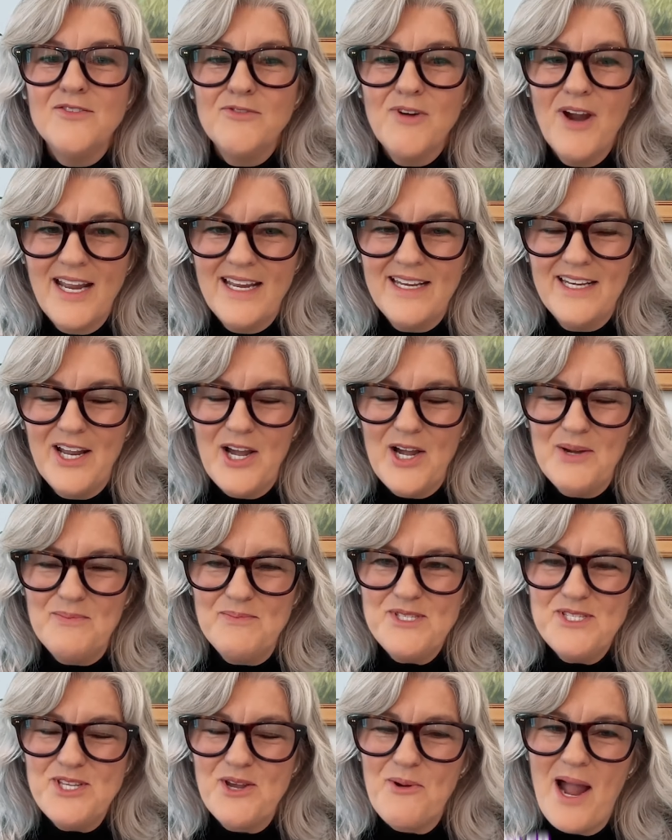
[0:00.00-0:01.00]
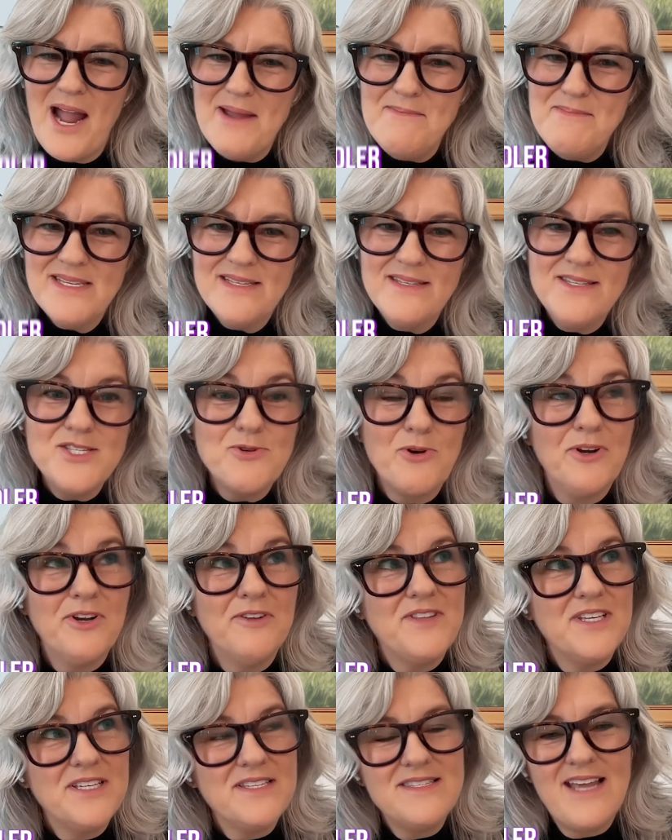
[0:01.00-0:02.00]
Right. Um, so I'm in sort of
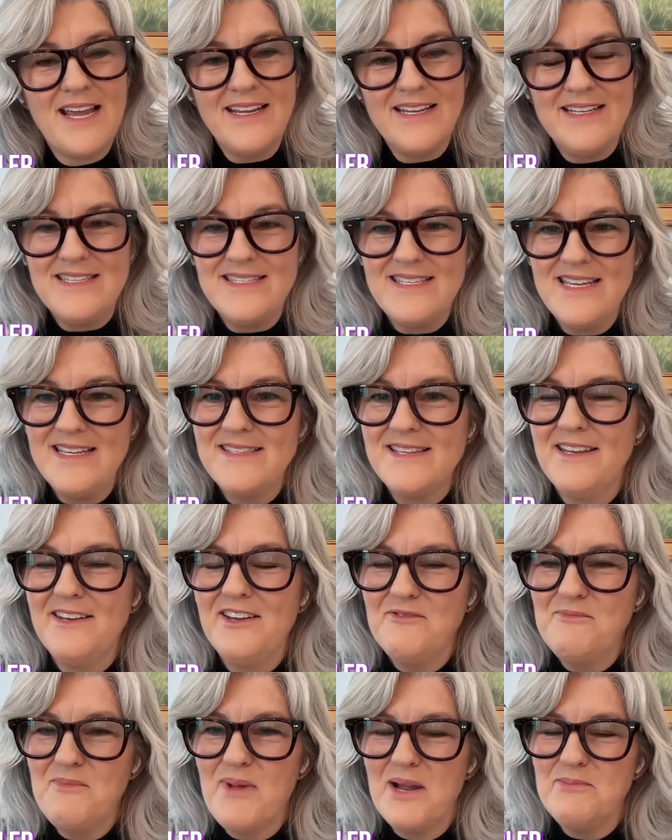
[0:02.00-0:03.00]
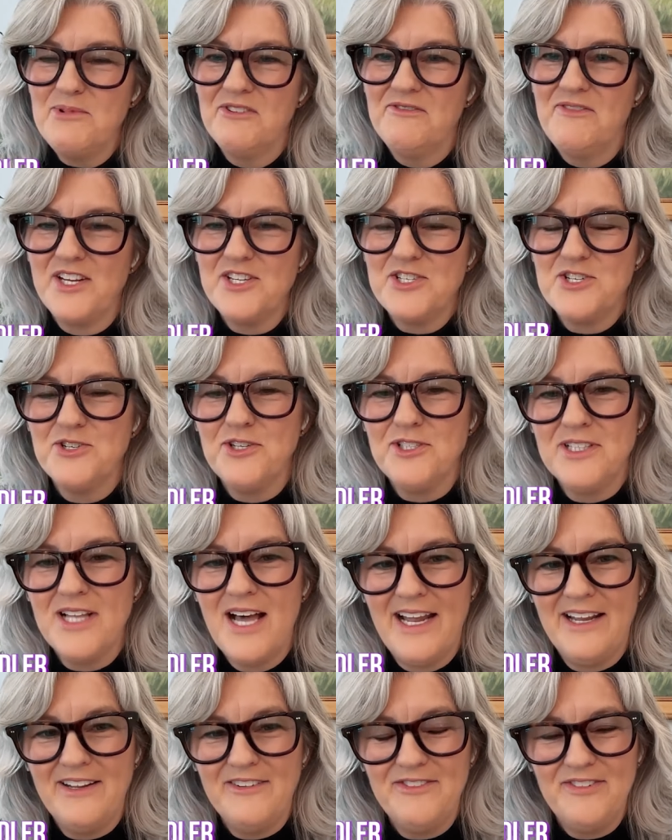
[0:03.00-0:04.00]
the second season of my professional
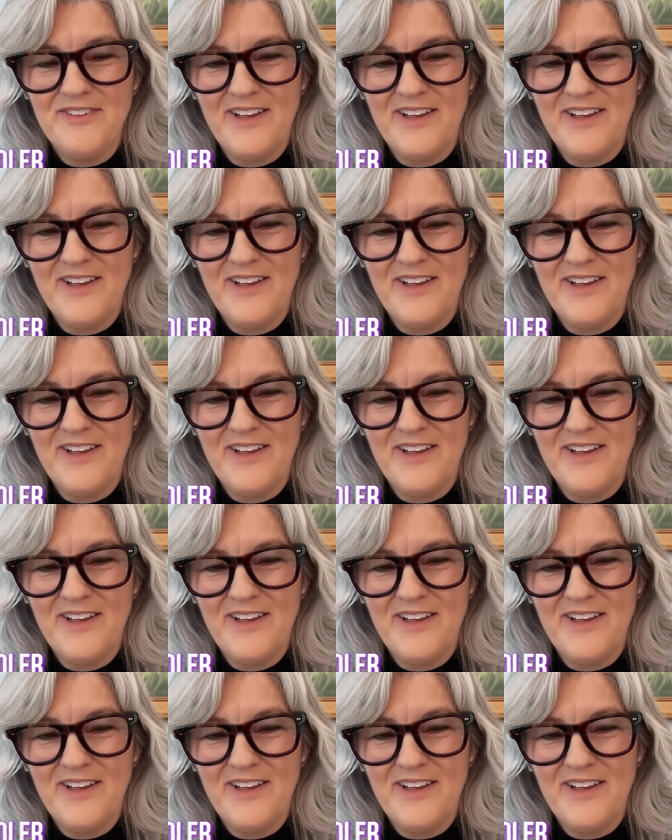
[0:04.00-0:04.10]
life